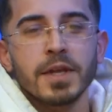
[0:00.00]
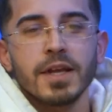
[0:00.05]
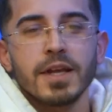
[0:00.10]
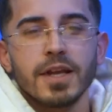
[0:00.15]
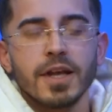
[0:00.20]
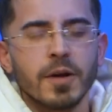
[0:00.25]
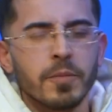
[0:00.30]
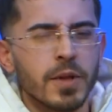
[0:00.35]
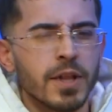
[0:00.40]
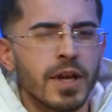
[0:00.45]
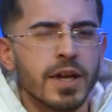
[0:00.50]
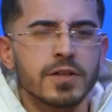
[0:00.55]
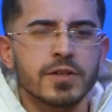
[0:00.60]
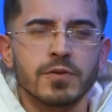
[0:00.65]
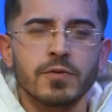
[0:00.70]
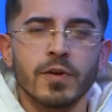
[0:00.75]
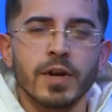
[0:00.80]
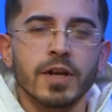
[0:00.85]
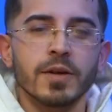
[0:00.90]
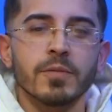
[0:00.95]
Yeah, but that's
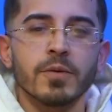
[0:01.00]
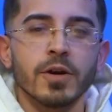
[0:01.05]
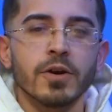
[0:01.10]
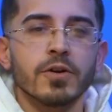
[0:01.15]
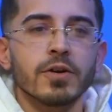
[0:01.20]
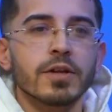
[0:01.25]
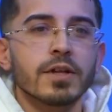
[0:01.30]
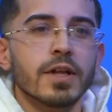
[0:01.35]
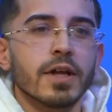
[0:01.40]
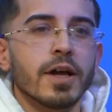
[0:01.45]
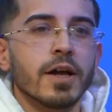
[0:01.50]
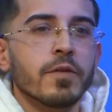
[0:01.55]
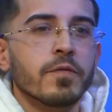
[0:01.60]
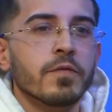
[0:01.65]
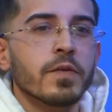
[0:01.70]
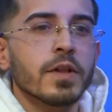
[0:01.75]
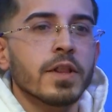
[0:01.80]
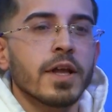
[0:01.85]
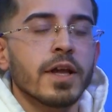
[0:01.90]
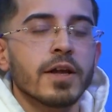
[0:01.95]
great, bro. I
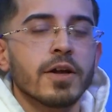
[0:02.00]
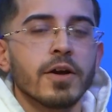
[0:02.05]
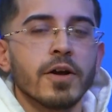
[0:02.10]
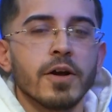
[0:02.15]
feel like